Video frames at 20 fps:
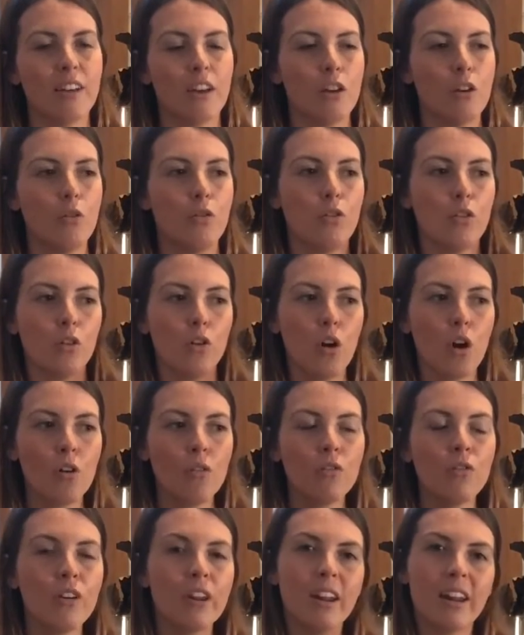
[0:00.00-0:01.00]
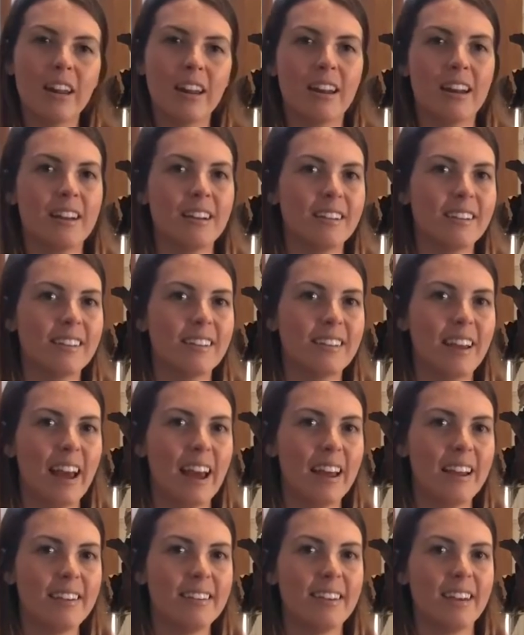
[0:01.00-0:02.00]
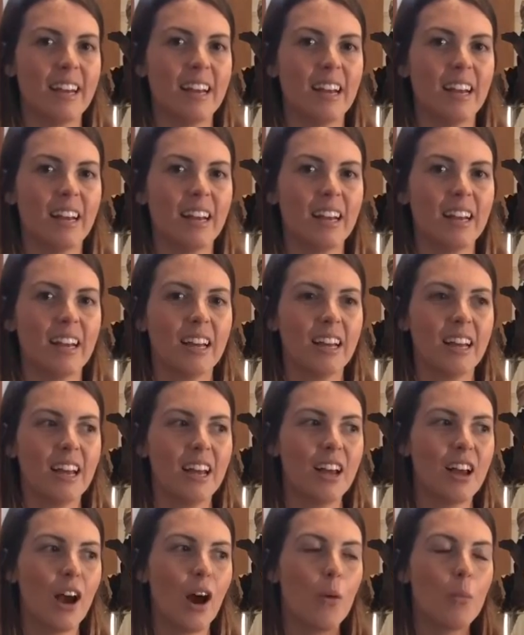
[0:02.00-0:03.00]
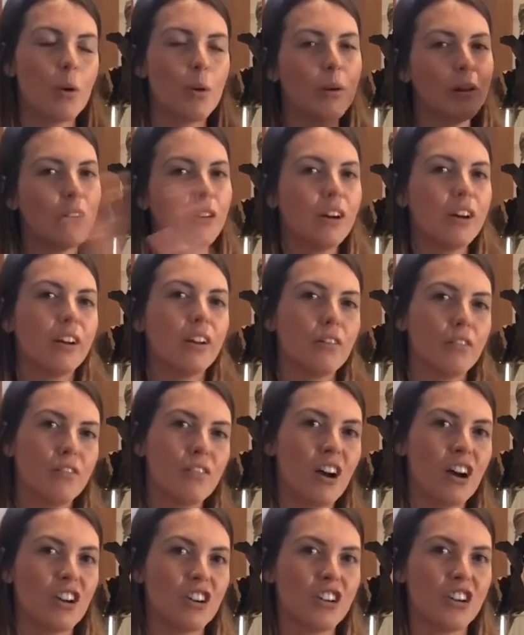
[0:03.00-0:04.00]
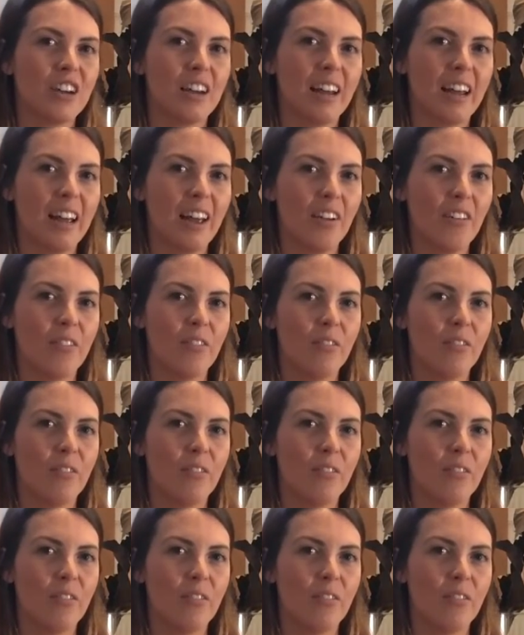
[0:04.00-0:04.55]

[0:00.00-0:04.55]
that you feel confident in understanding, and we will look at it functionally.